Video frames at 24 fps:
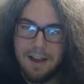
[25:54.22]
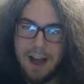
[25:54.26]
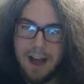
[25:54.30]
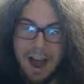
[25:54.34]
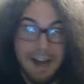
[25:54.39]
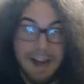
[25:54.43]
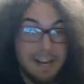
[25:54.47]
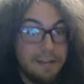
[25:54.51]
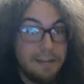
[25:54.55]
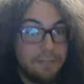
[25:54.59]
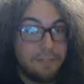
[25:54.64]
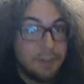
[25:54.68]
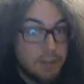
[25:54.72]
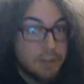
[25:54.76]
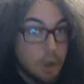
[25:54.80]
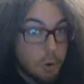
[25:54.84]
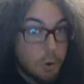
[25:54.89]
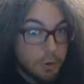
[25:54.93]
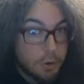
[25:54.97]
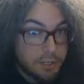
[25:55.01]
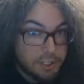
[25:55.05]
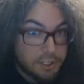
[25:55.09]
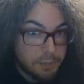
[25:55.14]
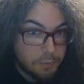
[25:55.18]
I didn't even
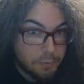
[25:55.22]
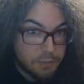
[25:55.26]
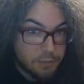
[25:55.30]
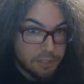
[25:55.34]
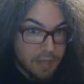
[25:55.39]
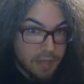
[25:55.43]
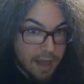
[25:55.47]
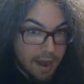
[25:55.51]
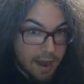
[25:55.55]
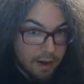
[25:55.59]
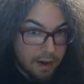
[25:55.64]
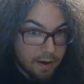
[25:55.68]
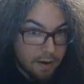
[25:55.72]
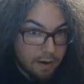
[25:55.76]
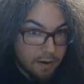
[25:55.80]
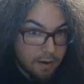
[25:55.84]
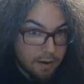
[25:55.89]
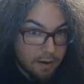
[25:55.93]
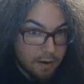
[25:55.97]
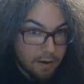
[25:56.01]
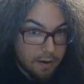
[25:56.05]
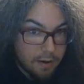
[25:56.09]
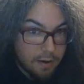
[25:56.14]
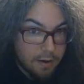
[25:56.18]
notice it was there.
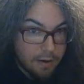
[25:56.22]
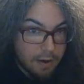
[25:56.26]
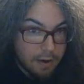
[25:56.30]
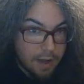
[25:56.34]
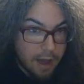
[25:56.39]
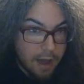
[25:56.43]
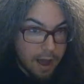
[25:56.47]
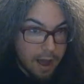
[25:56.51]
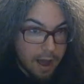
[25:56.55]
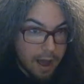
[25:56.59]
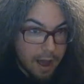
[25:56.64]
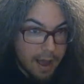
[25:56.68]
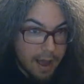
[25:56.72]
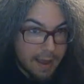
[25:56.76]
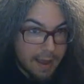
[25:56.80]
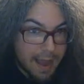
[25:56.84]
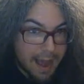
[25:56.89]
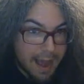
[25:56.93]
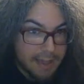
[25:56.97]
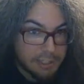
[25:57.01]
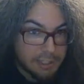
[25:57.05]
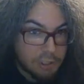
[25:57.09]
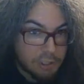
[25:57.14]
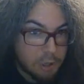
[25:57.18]
I
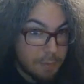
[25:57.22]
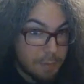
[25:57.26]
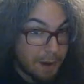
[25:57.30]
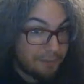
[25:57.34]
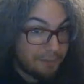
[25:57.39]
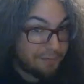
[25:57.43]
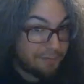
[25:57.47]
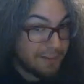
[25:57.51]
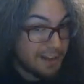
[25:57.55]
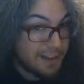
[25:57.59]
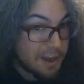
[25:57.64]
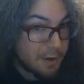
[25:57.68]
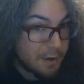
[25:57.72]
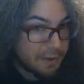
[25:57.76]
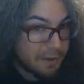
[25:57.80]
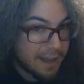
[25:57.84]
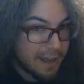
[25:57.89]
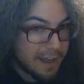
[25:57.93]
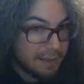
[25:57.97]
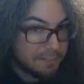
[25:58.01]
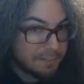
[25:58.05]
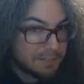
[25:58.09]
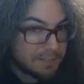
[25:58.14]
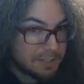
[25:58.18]
asked her about video
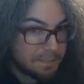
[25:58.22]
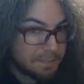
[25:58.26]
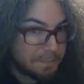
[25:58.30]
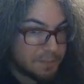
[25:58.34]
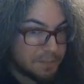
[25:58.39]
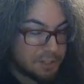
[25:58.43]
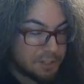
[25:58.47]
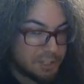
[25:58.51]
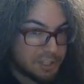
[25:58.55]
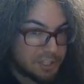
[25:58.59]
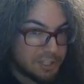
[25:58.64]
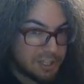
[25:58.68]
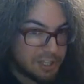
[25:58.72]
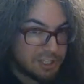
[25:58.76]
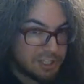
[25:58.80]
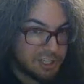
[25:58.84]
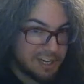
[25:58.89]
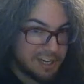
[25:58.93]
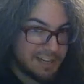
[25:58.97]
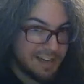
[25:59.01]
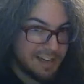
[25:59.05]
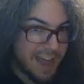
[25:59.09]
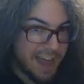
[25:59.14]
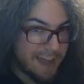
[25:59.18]
games. She said
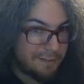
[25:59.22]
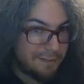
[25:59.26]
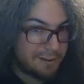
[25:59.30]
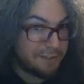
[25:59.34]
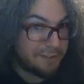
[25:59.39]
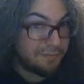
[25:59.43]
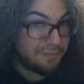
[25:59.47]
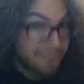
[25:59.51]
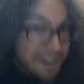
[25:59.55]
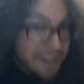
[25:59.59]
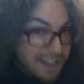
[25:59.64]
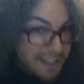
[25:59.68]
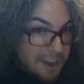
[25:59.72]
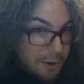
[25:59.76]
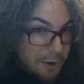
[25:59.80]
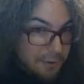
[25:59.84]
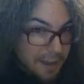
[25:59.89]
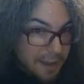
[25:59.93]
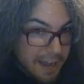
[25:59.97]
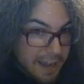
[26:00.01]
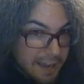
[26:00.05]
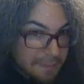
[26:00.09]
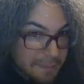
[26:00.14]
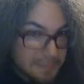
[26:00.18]
she didn't have any video
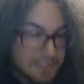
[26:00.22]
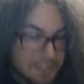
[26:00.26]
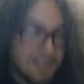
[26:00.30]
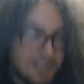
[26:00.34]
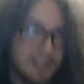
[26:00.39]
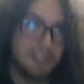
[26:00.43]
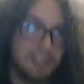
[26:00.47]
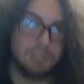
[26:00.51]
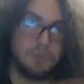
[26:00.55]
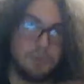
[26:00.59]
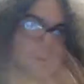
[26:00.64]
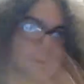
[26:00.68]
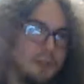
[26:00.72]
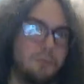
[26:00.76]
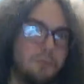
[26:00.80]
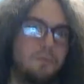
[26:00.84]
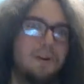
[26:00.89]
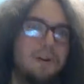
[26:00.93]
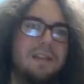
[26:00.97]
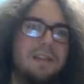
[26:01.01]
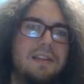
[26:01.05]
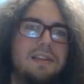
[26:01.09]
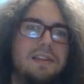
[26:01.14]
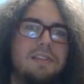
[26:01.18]
games, so another
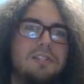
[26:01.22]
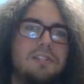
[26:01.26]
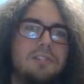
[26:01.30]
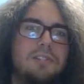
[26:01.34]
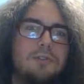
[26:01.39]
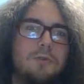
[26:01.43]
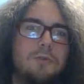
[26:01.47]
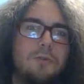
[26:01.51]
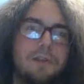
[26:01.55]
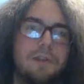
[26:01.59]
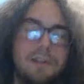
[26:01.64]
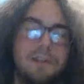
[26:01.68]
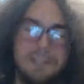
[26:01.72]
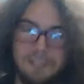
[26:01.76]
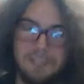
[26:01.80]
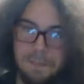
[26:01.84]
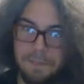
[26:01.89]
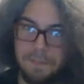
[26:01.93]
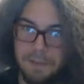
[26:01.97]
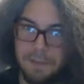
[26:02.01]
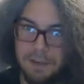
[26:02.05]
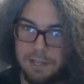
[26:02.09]
one of these stories.